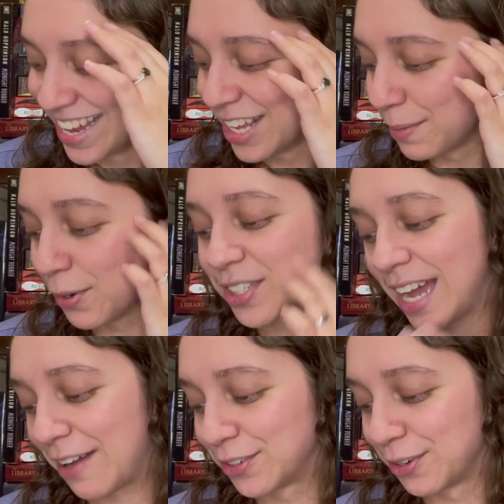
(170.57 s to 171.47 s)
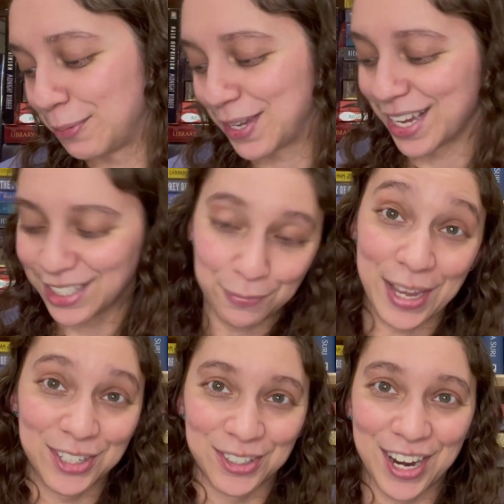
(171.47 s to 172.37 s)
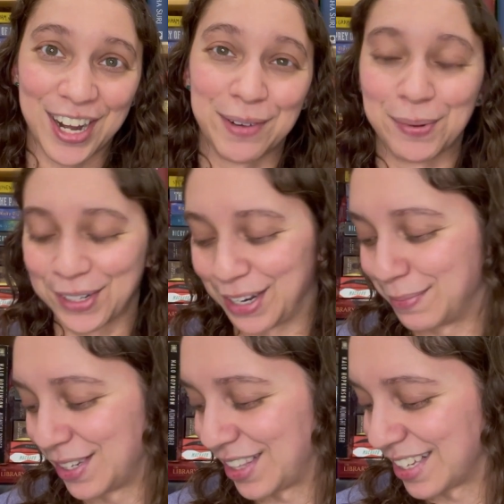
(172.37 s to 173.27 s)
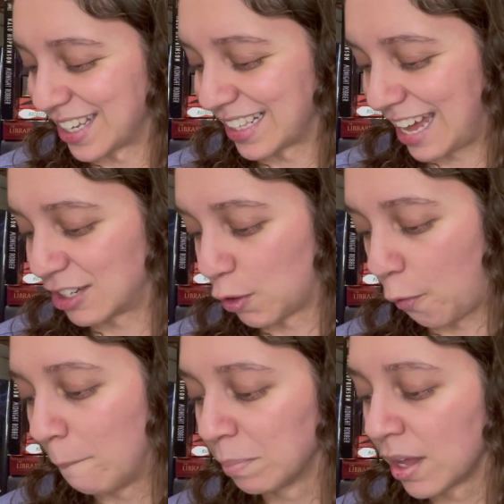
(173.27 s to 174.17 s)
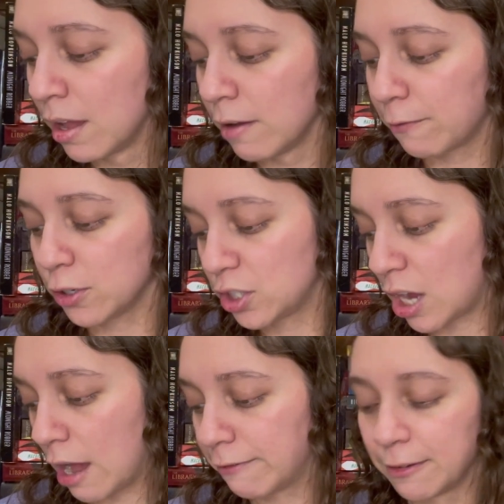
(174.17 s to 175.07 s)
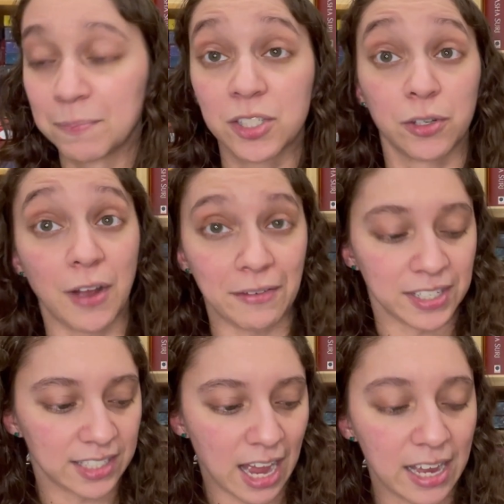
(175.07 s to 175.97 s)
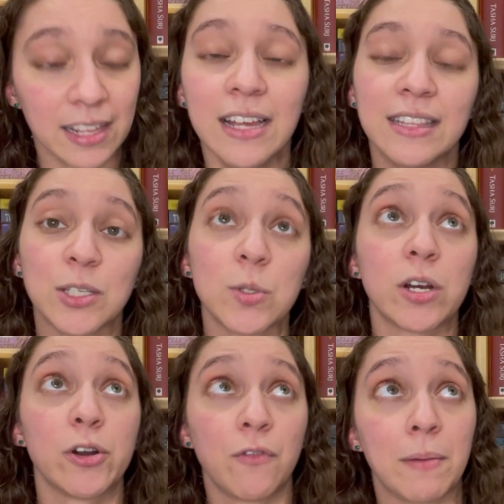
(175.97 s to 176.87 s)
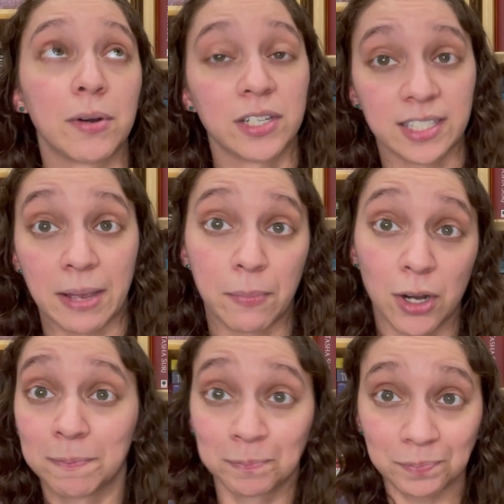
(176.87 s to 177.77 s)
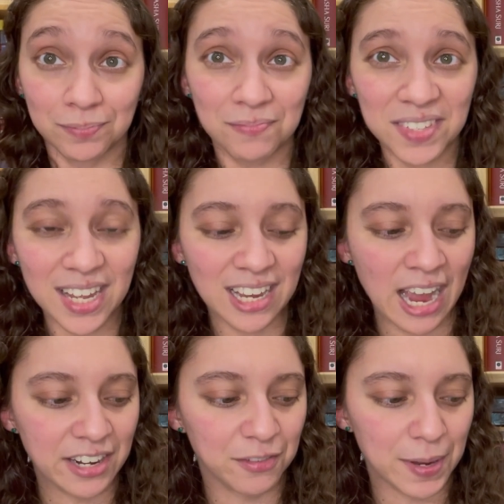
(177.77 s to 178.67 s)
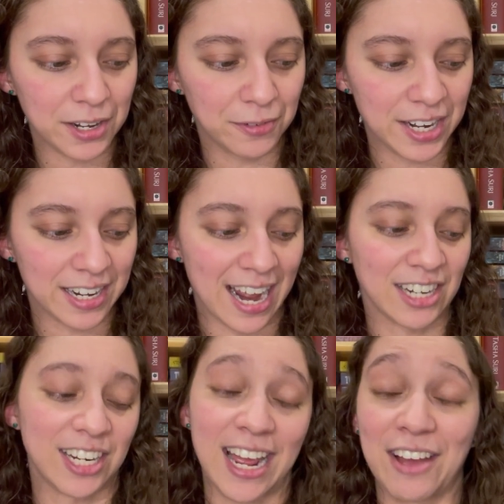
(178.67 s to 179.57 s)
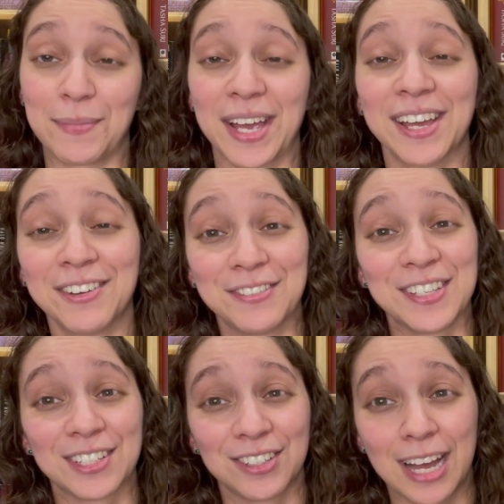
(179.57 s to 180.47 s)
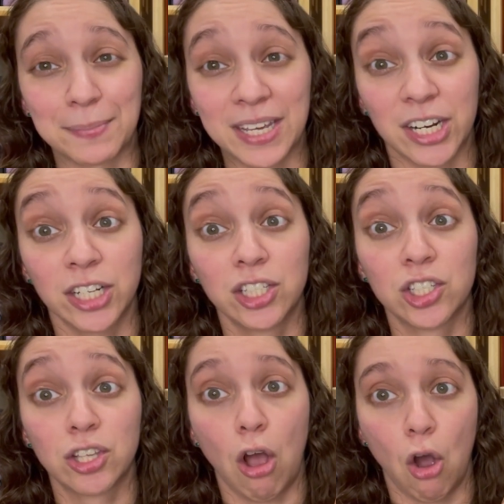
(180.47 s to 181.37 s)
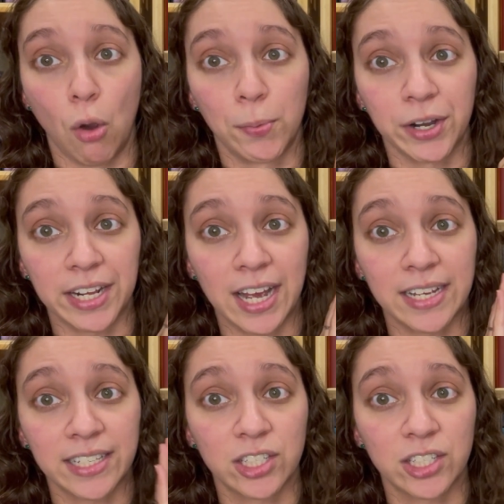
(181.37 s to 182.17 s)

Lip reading: the books I have to read because of Patreon and book clubs and things like that. So first off, Surviving Sky. This was our November, December kind of buddy read, and actually I have my physical copy here. It's so pretty, guys. It's